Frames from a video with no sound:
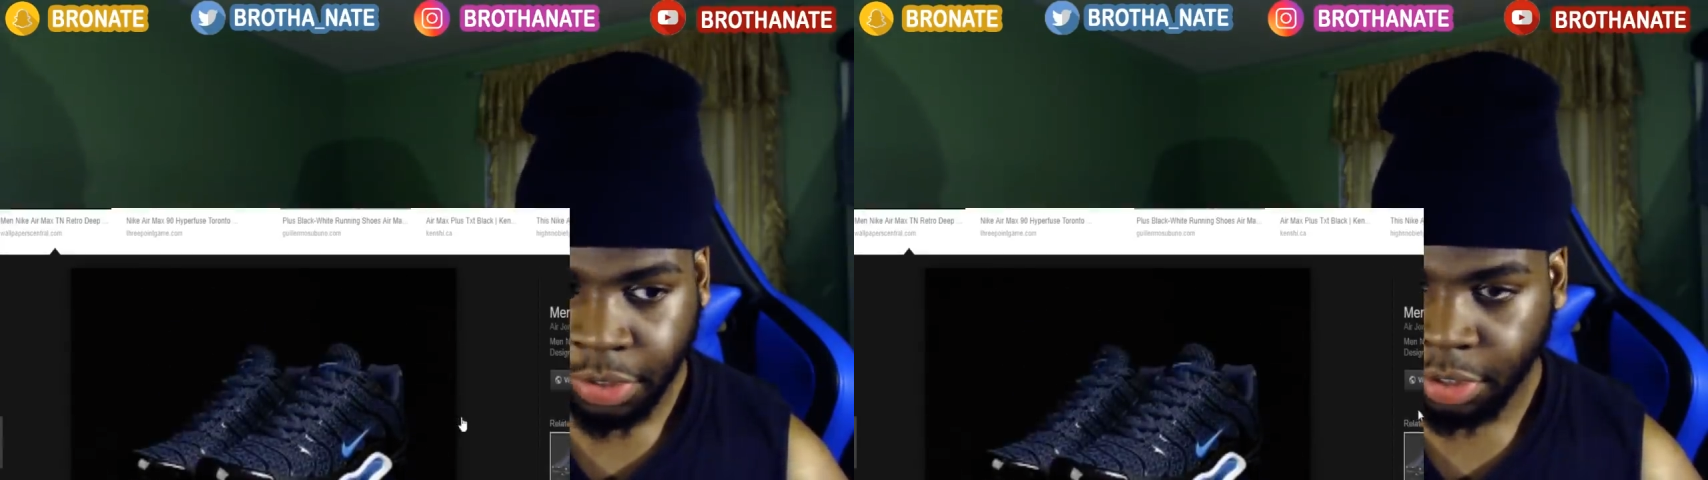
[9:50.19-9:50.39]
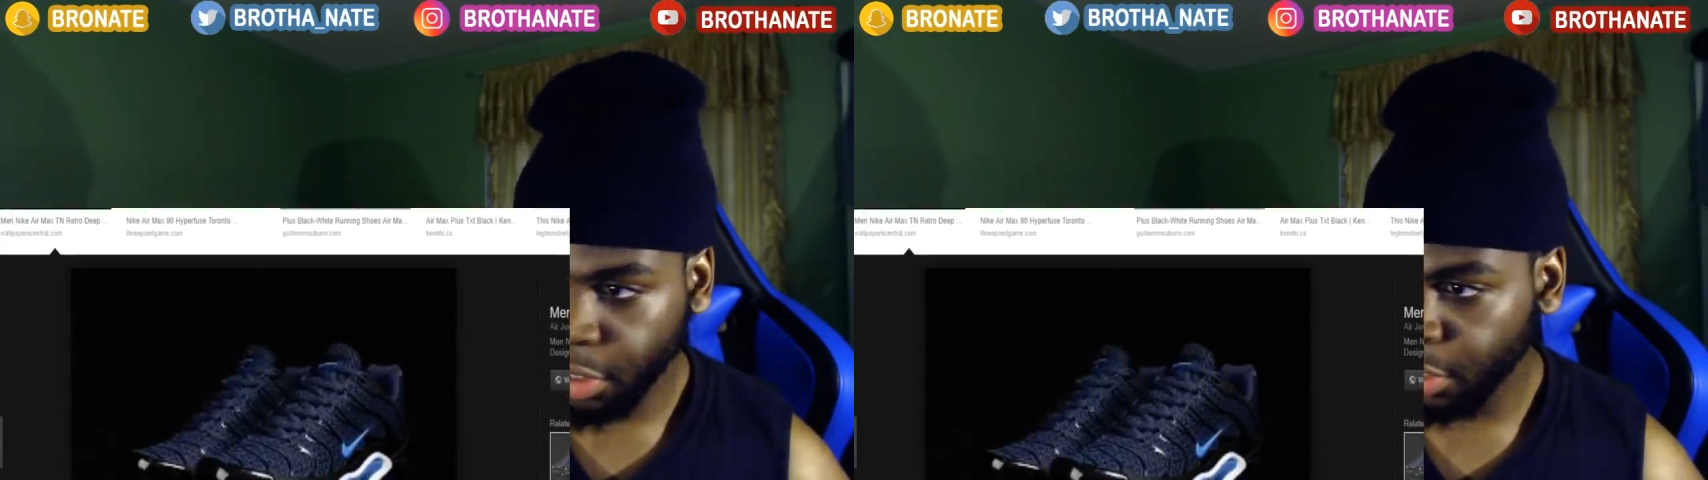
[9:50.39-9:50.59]

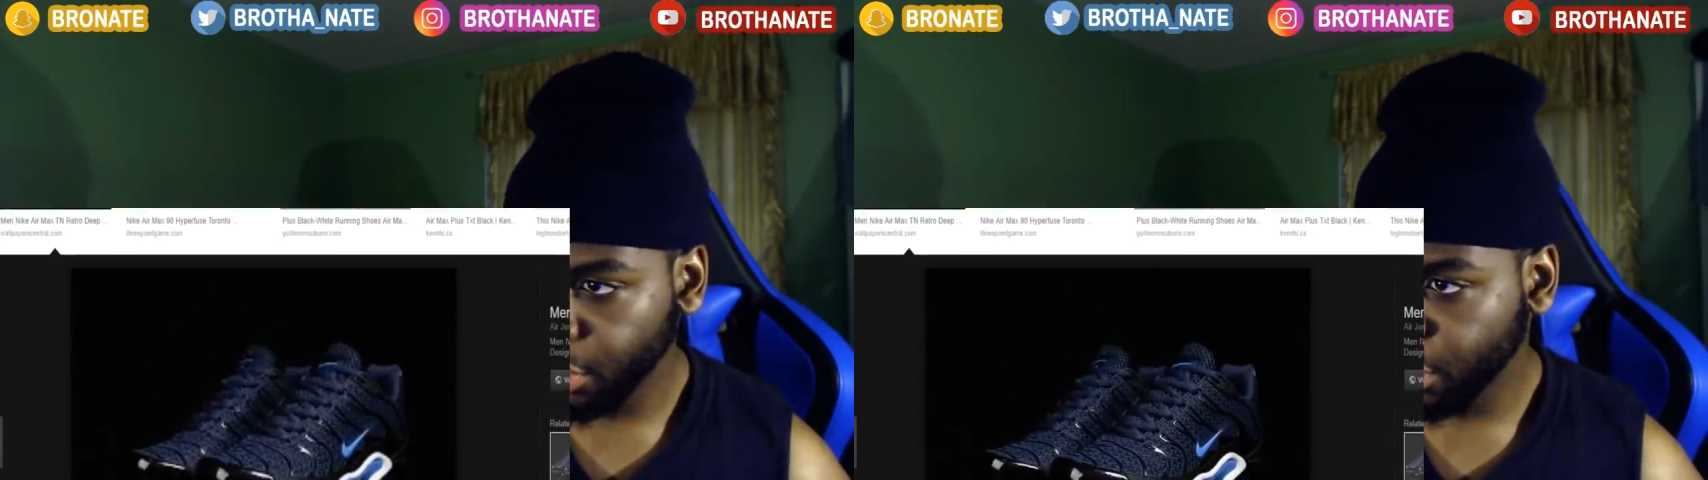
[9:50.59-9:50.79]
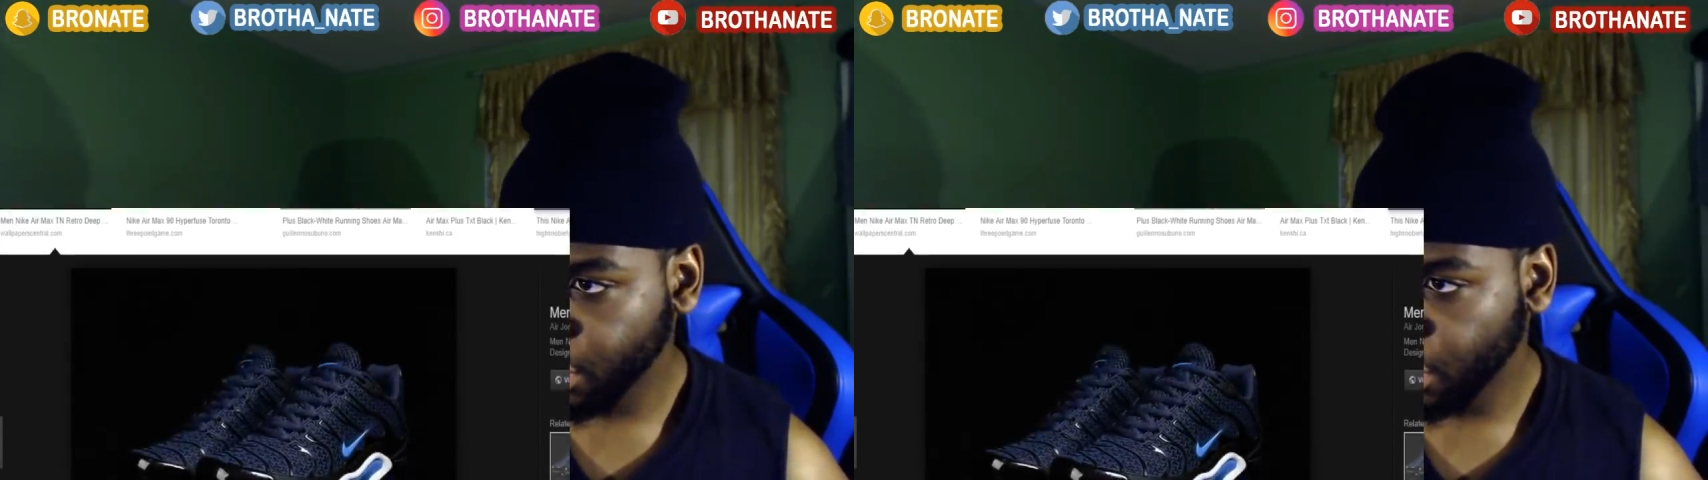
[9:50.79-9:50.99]

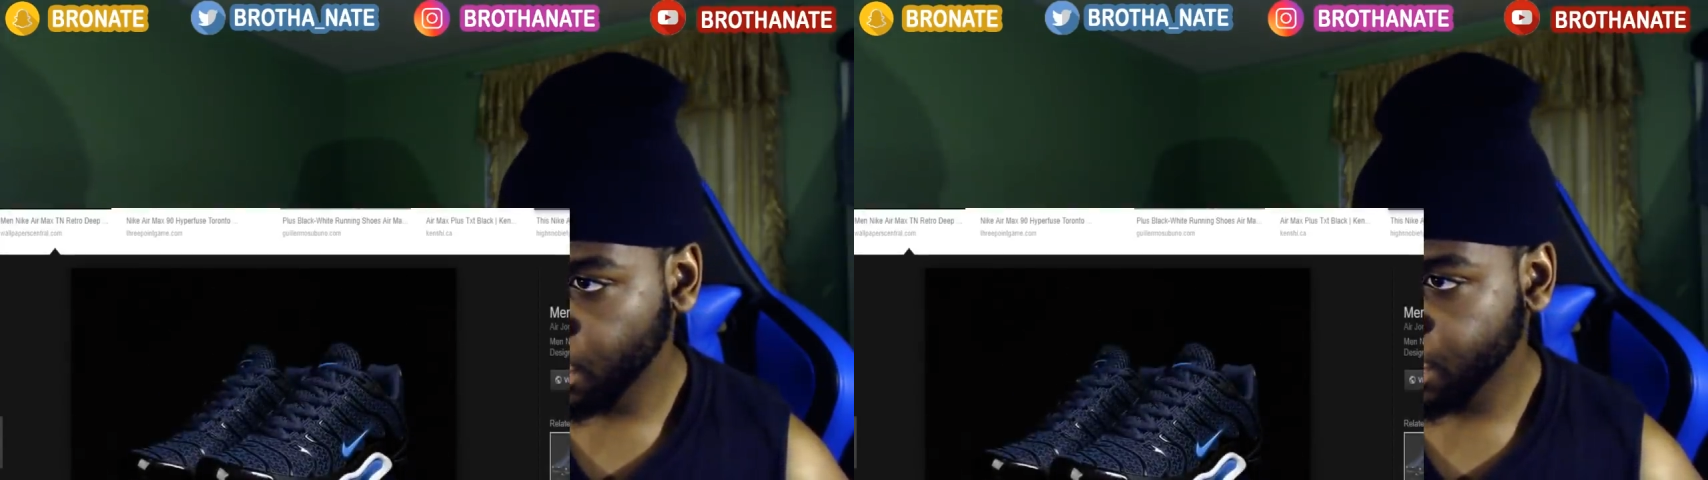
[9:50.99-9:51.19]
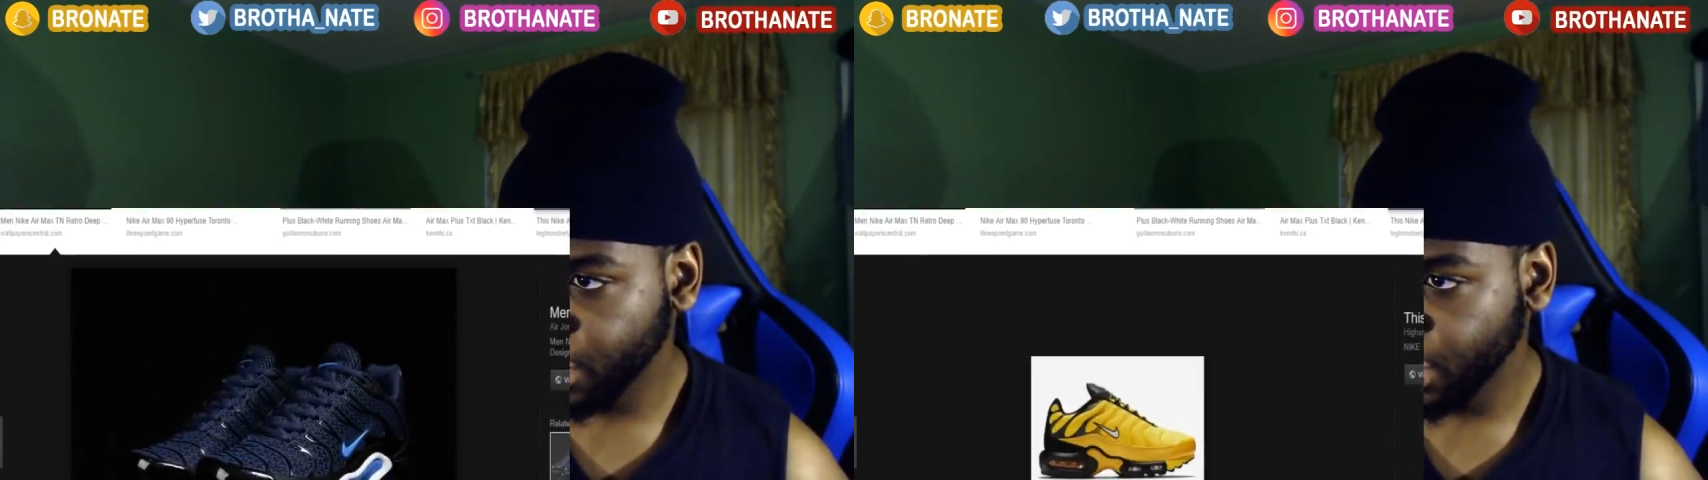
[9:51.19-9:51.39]
color
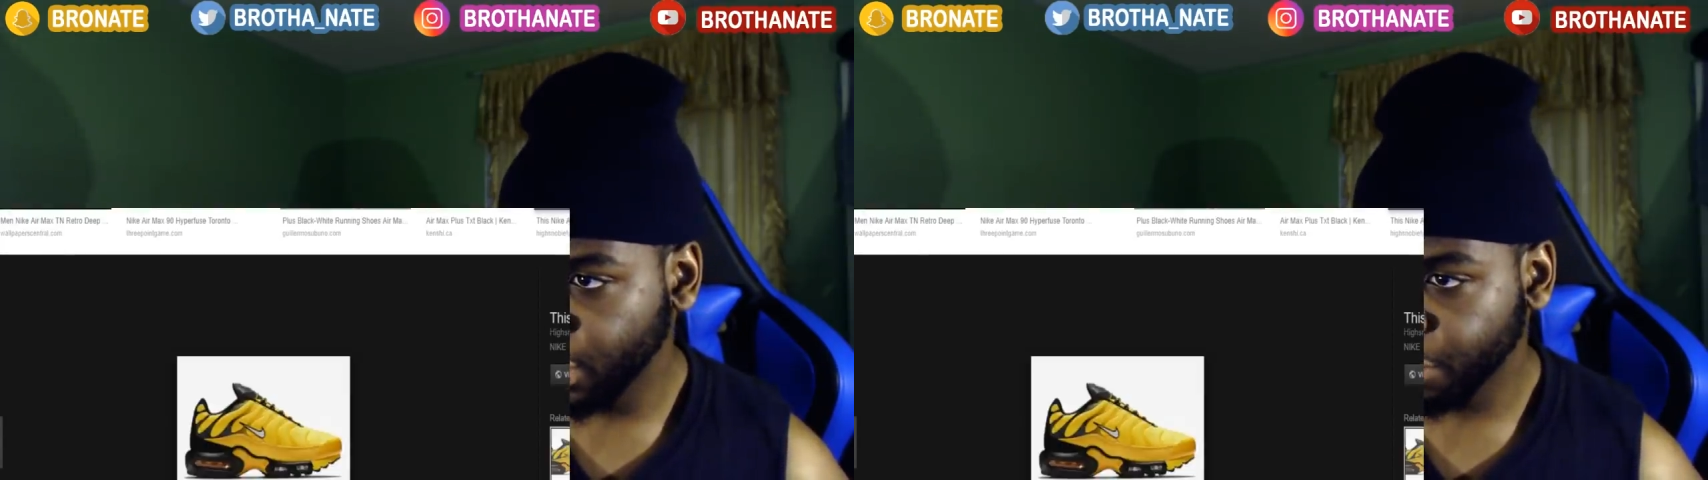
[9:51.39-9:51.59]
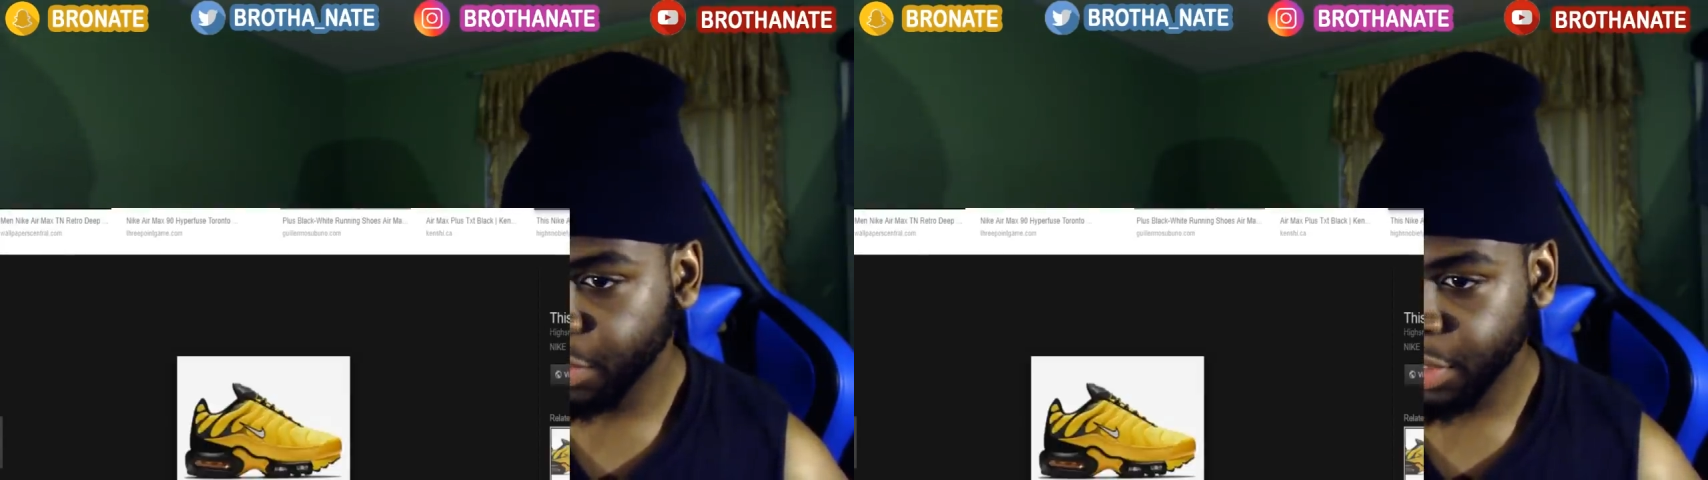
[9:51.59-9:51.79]

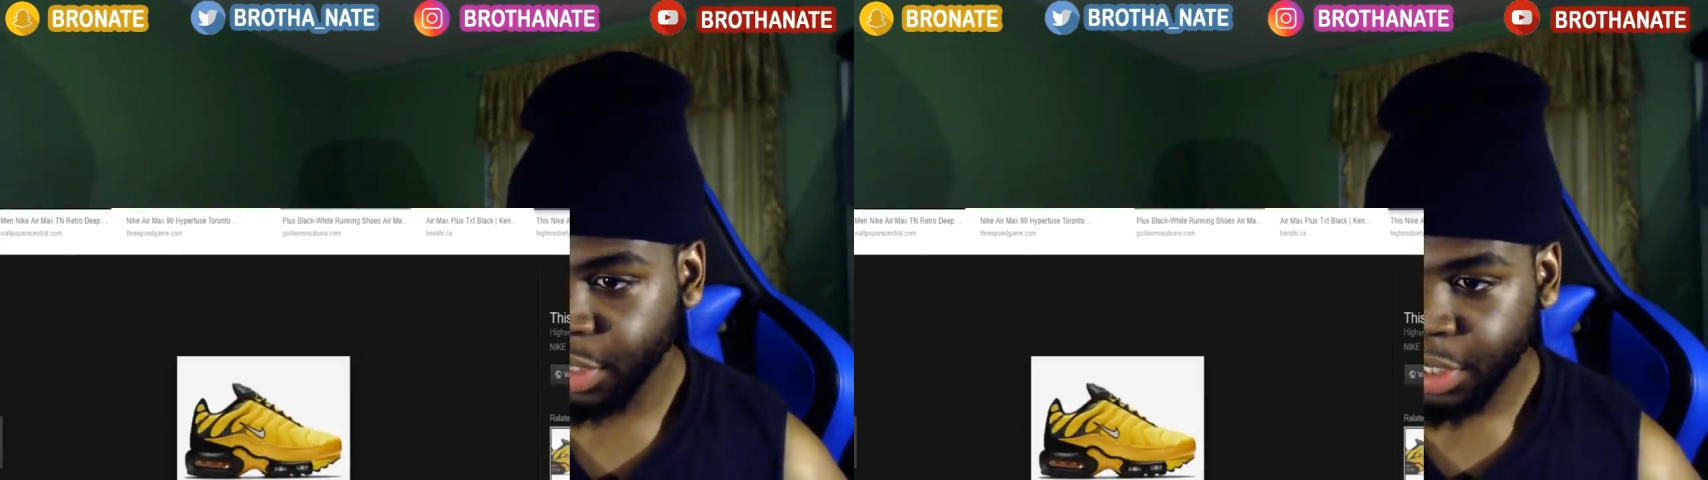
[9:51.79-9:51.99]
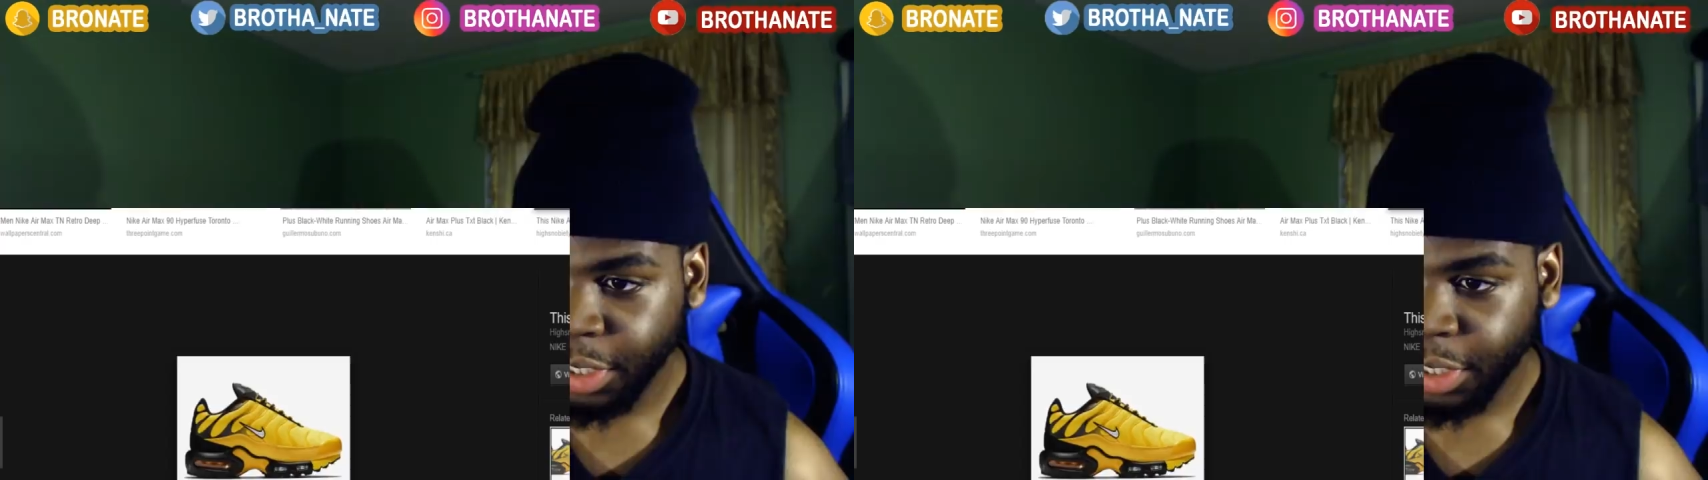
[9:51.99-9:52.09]
schemes.